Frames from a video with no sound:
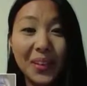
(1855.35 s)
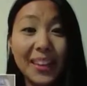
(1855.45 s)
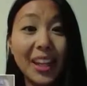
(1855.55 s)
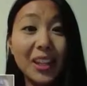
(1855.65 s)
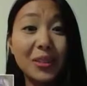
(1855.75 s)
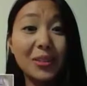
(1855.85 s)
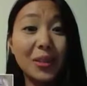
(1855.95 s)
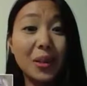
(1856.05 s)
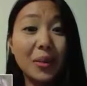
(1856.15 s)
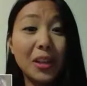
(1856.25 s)
Thank you
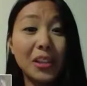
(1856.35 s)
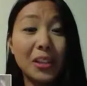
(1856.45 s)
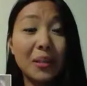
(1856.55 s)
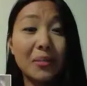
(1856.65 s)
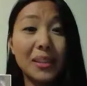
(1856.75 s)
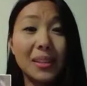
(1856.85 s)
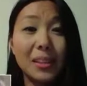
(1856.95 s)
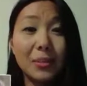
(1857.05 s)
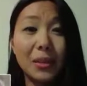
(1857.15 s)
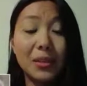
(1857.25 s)
so much, Kim. This
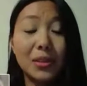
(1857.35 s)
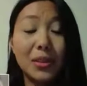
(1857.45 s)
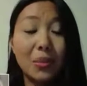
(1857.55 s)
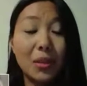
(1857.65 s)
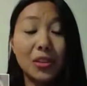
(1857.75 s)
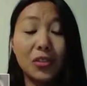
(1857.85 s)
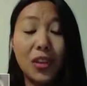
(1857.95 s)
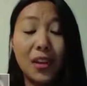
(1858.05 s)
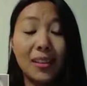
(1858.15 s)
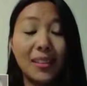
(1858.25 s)
has been so much
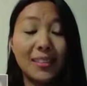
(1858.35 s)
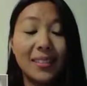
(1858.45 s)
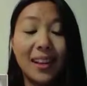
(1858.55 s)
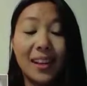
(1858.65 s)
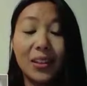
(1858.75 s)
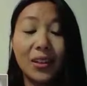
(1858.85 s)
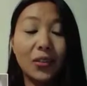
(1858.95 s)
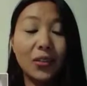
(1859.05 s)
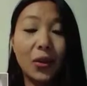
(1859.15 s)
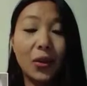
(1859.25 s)
fun, and I
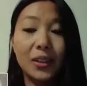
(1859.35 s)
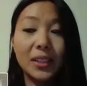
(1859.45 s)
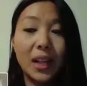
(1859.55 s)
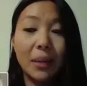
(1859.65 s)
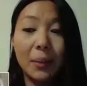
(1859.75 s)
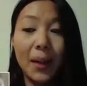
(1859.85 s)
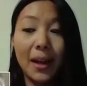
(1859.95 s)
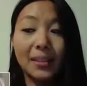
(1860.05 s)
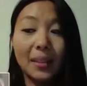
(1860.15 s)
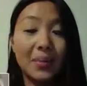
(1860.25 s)
look forward to coming
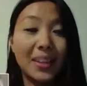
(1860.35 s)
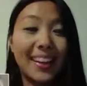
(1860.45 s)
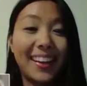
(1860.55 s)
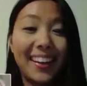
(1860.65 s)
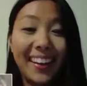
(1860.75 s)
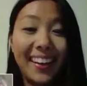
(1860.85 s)
back someday.